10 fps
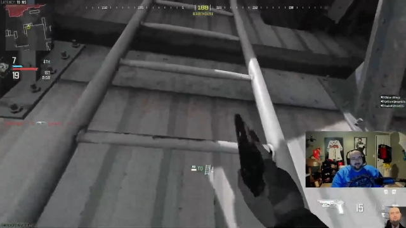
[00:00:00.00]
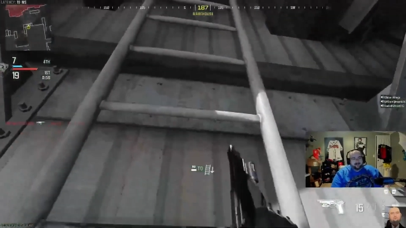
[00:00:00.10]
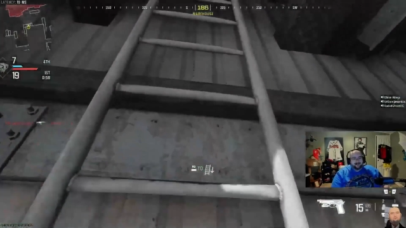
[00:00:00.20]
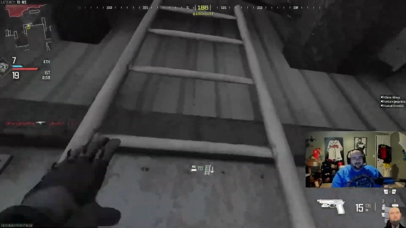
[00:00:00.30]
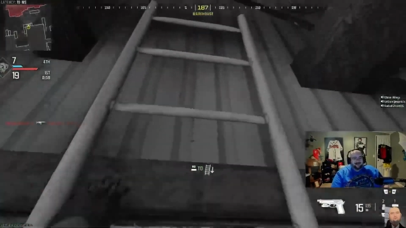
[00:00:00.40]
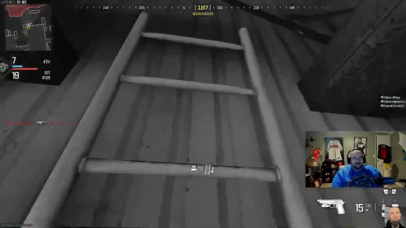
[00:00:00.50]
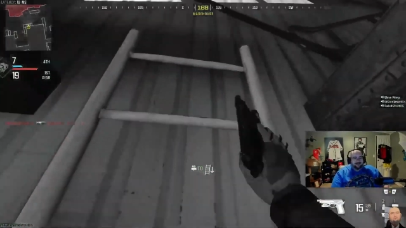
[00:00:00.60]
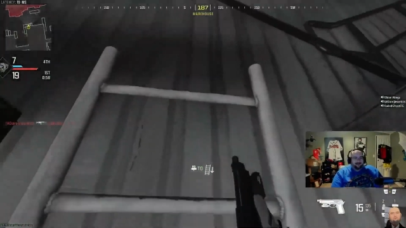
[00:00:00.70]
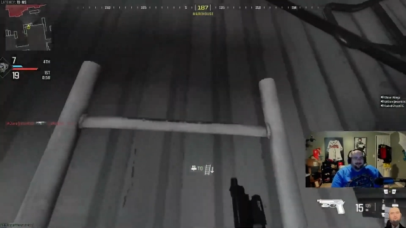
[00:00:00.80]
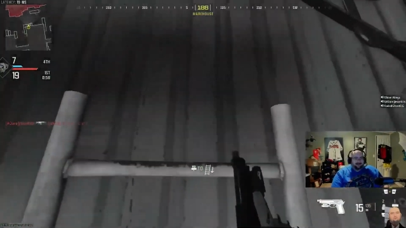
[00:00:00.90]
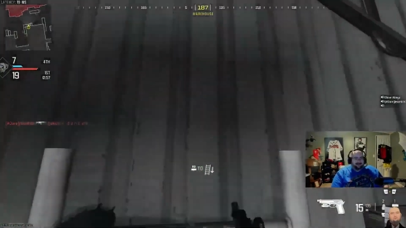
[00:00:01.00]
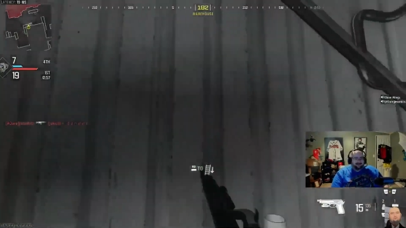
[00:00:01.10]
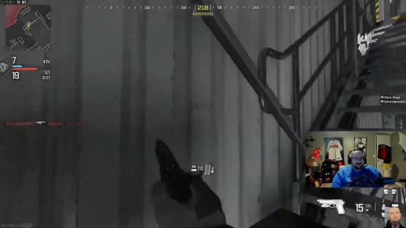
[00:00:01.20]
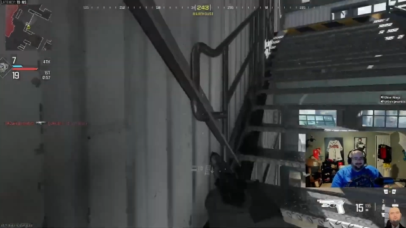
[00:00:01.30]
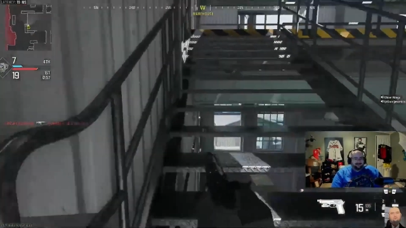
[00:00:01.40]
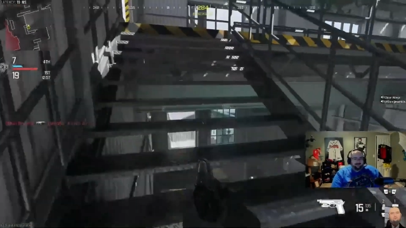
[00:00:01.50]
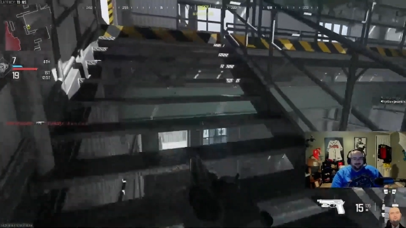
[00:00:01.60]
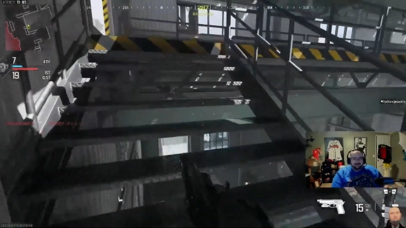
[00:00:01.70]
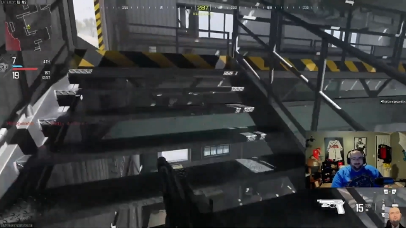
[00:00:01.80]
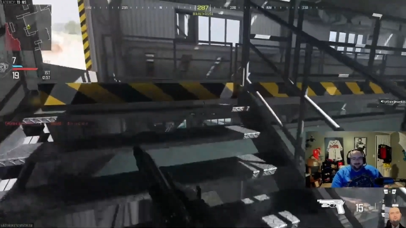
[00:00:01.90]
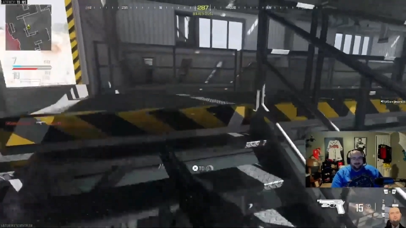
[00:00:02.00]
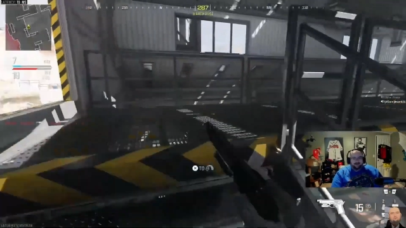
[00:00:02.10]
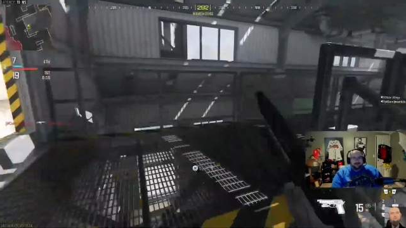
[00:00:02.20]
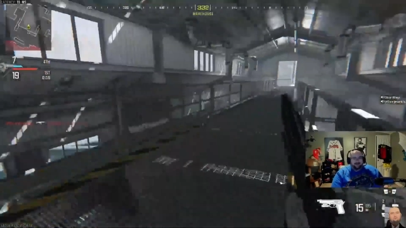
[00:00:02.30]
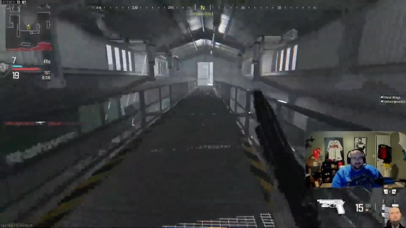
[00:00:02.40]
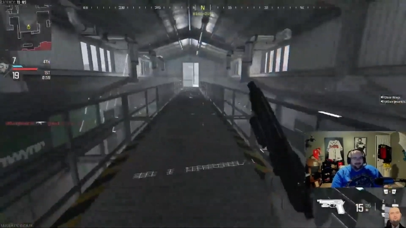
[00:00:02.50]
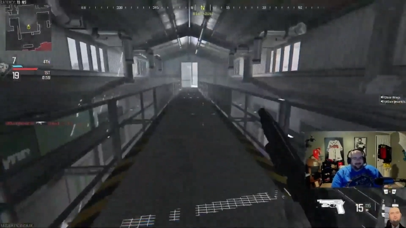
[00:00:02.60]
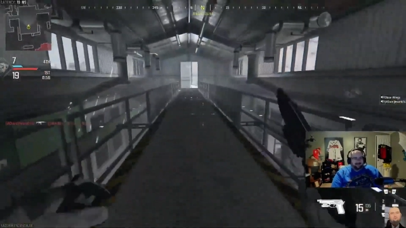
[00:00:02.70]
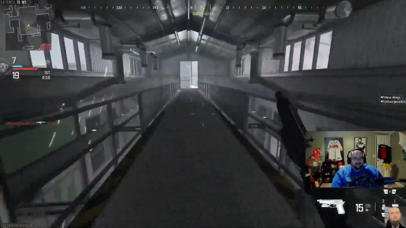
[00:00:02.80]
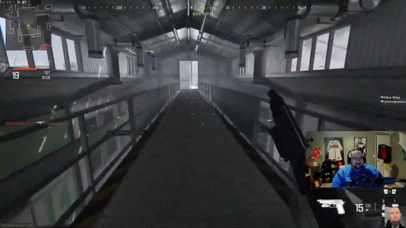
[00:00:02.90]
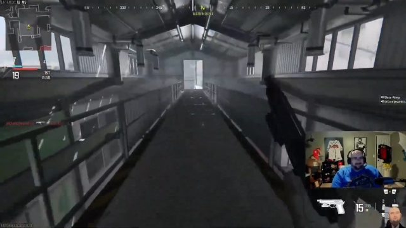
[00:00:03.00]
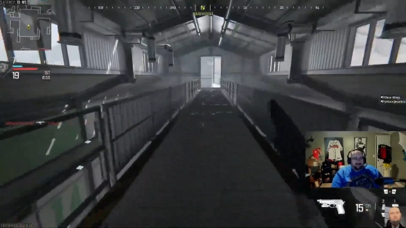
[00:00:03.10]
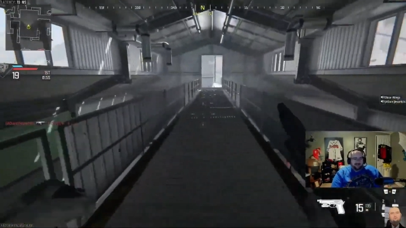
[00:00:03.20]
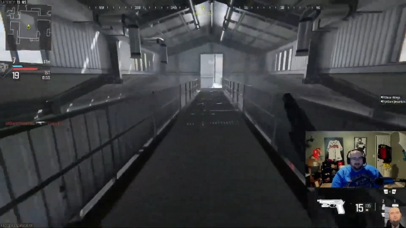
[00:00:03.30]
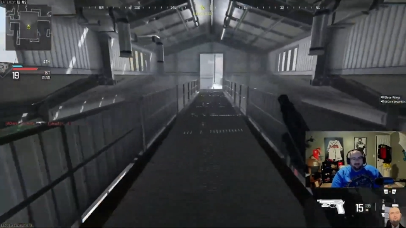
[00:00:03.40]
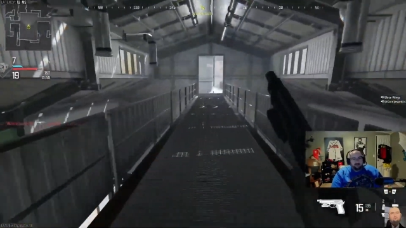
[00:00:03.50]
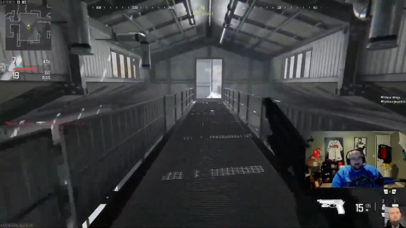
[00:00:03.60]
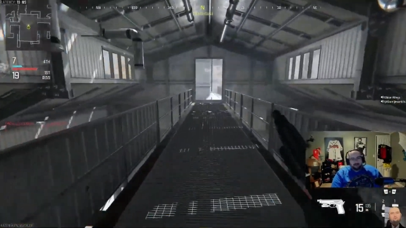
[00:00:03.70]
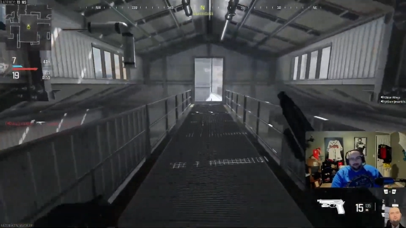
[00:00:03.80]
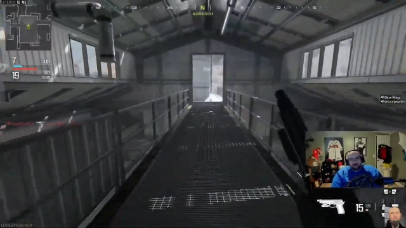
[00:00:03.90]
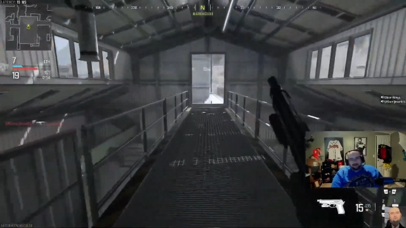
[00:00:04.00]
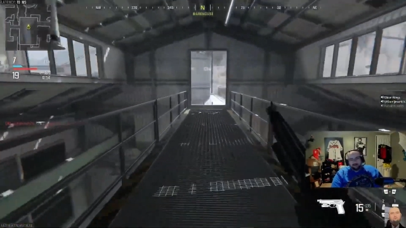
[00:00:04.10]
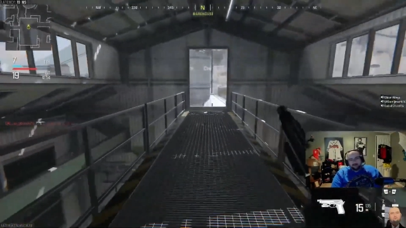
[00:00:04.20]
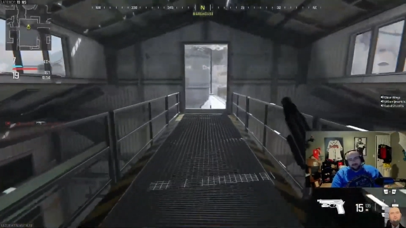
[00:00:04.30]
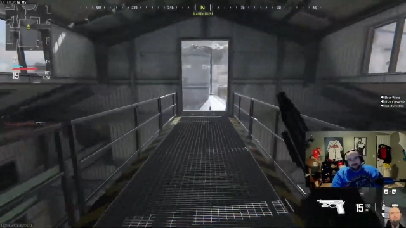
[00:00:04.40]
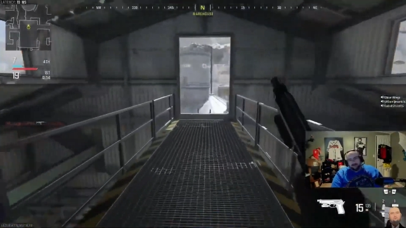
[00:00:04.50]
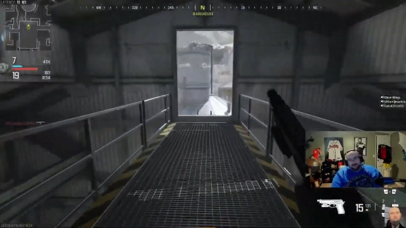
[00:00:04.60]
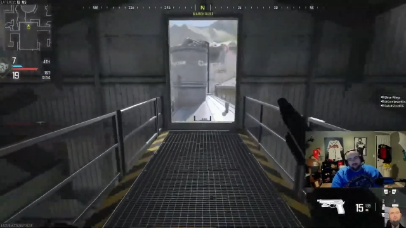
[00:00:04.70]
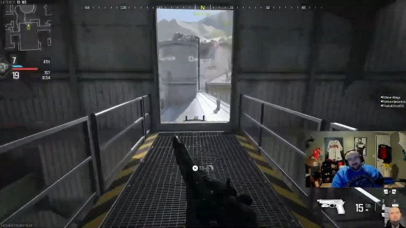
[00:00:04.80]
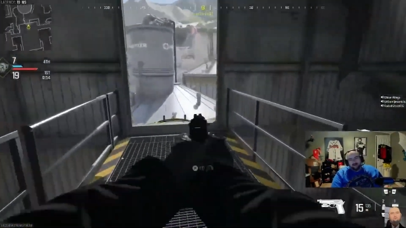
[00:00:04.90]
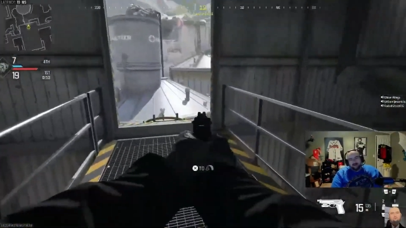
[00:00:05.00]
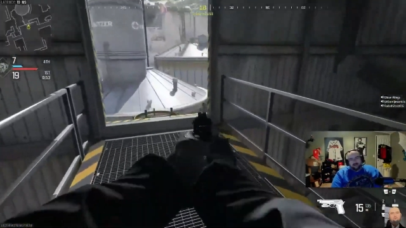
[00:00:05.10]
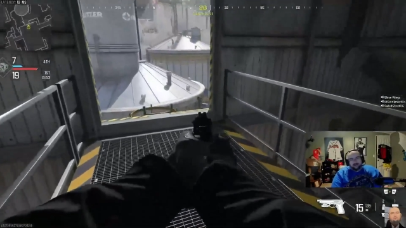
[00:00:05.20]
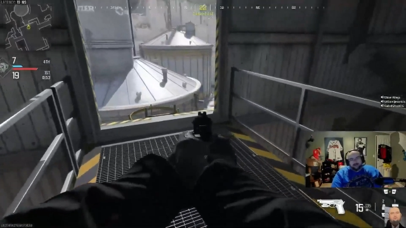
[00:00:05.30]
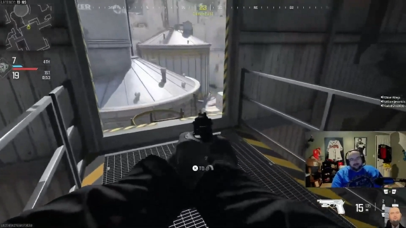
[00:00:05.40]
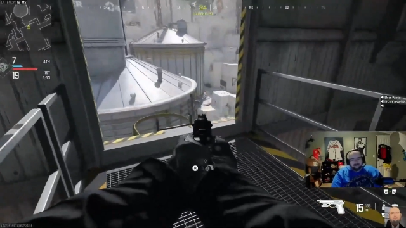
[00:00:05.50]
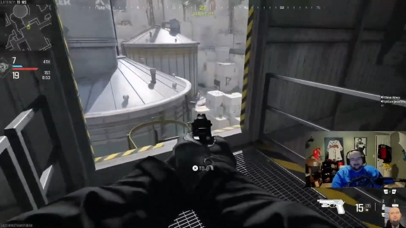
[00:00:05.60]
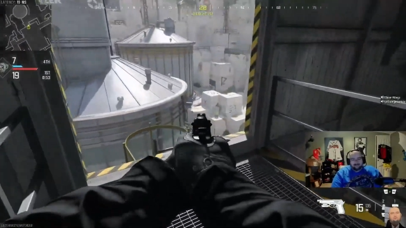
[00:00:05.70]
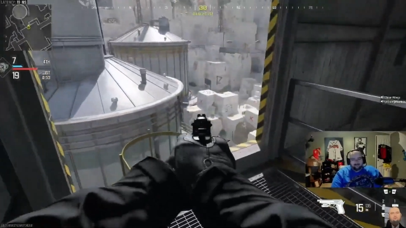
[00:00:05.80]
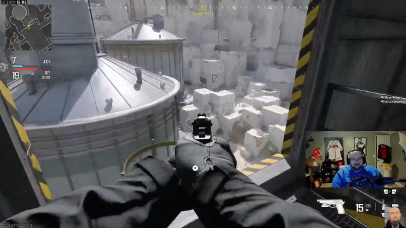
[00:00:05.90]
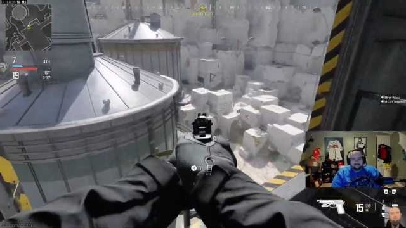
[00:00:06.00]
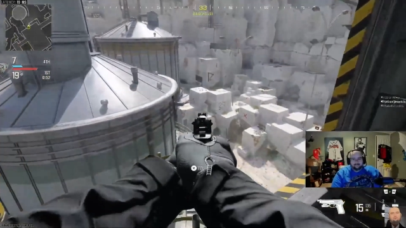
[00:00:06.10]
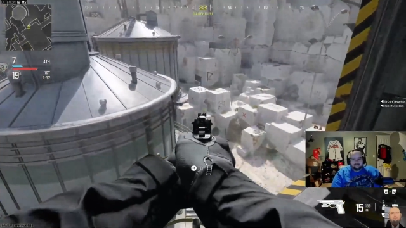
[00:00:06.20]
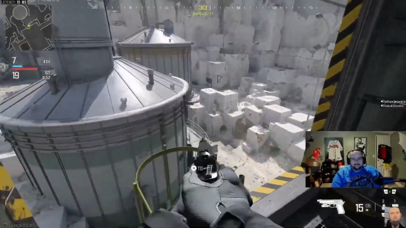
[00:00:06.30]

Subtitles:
Nobody's mouth can be seen.